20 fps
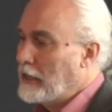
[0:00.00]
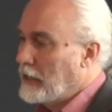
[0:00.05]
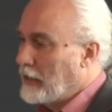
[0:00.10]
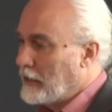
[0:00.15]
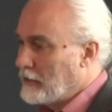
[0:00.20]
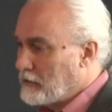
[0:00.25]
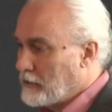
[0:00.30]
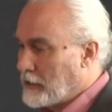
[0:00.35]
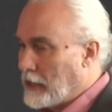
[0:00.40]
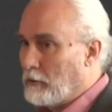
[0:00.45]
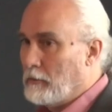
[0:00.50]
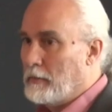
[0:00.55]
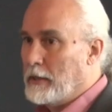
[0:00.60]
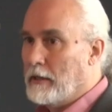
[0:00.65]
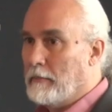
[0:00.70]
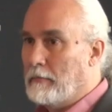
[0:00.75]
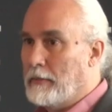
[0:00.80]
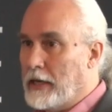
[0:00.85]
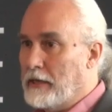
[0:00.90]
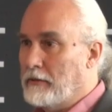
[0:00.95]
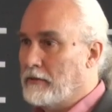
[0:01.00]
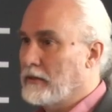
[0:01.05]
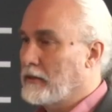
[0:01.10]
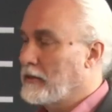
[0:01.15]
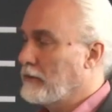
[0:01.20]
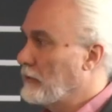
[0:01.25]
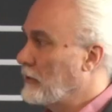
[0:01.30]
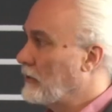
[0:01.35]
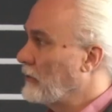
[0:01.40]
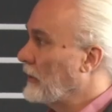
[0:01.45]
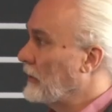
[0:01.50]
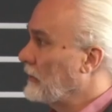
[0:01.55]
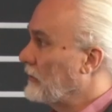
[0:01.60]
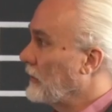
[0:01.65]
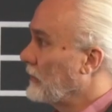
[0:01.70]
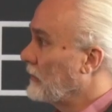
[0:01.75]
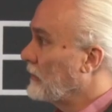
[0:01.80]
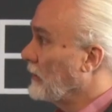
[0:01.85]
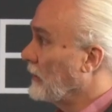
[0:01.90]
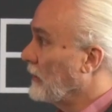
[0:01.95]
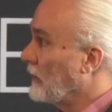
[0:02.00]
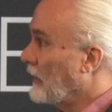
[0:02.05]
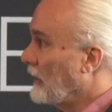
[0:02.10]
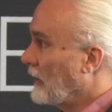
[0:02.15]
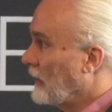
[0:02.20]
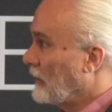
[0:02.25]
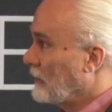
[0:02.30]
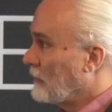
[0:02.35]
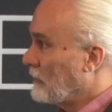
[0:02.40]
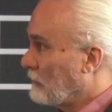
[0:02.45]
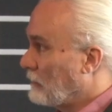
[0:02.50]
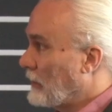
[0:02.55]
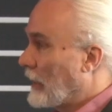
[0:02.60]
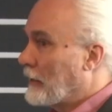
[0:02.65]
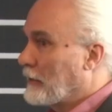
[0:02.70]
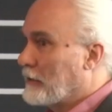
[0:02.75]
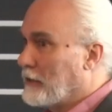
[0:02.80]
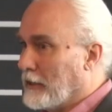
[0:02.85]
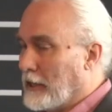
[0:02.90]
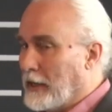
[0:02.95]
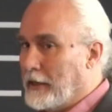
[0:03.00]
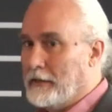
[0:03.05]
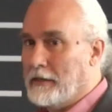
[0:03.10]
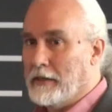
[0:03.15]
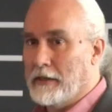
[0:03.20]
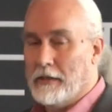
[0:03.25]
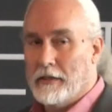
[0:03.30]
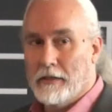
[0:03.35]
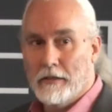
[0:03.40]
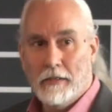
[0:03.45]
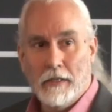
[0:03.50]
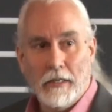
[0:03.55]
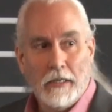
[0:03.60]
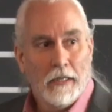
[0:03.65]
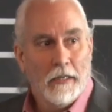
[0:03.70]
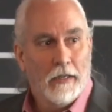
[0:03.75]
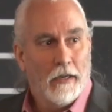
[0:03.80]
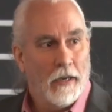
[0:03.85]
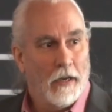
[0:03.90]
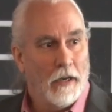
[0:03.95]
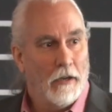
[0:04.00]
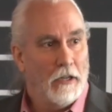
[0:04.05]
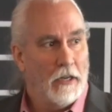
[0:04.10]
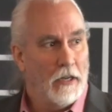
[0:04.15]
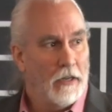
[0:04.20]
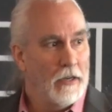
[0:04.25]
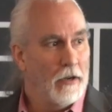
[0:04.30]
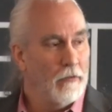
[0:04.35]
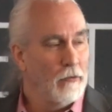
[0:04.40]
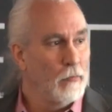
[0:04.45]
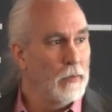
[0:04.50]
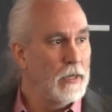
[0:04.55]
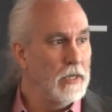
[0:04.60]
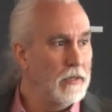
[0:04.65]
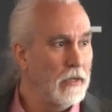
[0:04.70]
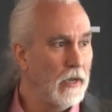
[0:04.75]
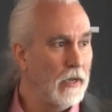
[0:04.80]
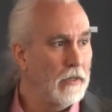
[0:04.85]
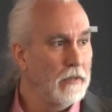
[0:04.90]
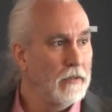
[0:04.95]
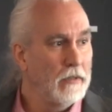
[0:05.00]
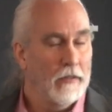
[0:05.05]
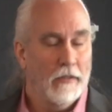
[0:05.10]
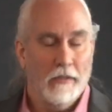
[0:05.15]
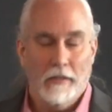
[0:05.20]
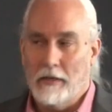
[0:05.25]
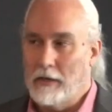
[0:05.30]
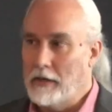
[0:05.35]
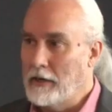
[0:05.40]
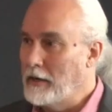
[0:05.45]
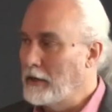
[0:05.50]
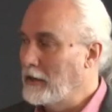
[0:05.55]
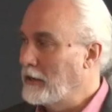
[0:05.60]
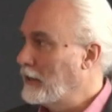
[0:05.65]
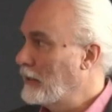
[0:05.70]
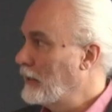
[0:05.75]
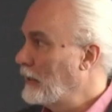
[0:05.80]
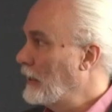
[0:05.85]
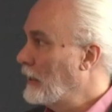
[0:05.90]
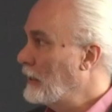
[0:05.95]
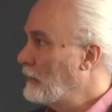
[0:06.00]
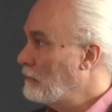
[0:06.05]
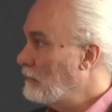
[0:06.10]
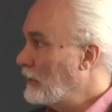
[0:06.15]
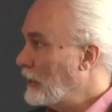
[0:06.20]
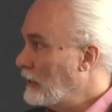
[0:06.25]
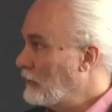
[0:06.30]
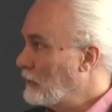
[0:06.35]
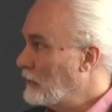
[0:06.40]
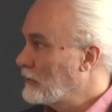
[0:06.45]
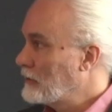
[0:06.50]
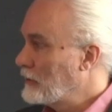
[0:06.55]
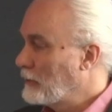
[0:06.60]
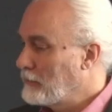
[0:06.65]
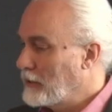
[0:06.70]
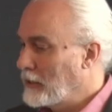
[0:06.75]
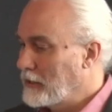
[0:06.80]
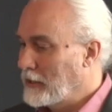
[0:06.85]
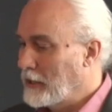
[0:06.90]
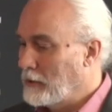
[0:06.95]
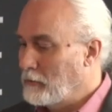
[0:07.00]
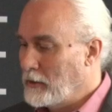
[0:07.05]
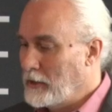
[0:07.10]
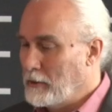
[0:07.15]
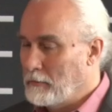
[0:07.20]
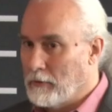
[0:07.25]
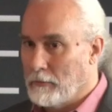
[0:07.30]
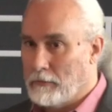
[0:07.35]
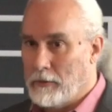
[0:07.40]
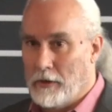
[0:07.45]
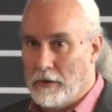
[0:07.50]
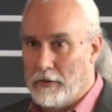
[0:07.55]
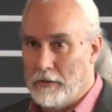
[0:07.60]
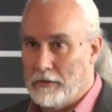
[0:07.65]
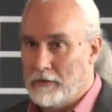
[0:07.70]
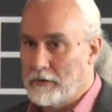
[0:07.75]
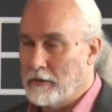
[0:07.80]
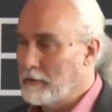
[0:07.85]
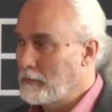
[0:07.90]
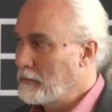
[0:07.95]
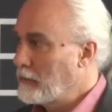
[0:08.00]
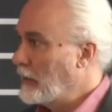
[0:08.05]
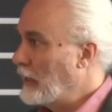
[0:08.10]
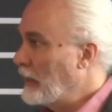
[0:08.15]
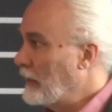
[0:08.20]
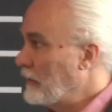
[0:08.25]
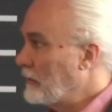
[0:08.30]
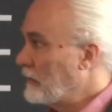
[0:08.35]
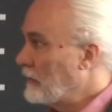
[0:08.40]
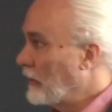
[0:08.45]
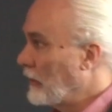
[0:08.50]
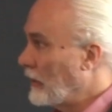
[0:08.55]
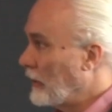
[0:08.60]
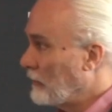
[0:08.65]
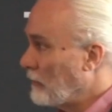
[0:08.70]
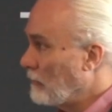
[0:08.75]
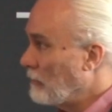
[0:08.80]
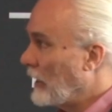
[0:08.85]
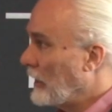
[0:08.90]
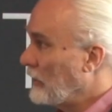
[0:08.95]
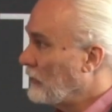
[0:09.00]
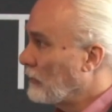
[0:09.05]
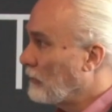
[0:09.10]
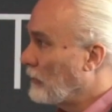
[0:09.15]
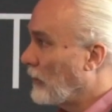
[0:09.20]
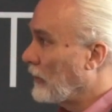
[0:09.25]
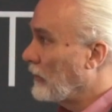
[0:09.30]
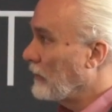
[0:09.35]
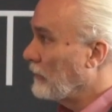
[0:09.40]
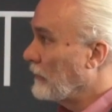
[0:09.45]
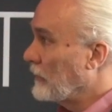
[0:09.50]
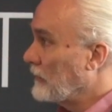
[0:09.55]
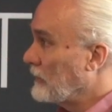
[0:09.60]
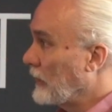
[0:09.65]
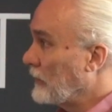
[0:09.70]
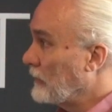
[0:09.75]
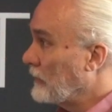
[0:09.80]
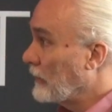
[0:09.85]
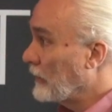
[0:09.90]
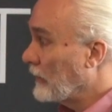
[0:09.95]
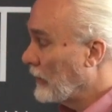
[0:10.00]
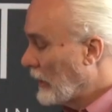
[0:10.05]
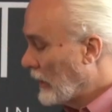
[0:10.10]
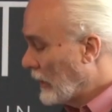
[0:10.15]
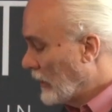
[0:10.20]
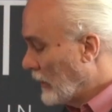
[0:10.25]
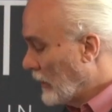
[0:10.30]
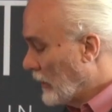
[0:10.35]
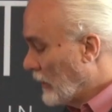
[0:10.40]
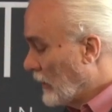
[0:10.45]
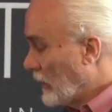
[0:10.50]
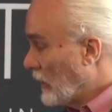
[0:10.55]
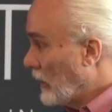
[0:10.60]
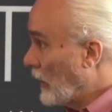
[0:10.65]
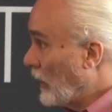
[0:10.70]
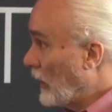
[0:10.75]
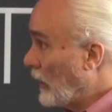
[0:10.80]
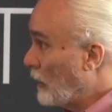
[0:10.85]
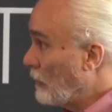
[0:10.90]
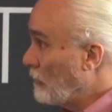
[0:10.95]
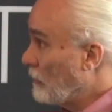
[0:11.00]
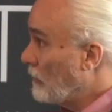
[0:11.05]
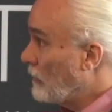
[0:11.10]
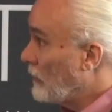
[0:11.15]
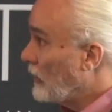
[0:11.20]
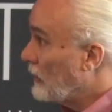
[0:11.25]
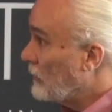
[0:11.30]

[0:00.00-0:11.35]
And so that would be the basis of a transistor. So a radical idea. It had never been done, and it was something that we proposed as a major part of the center. And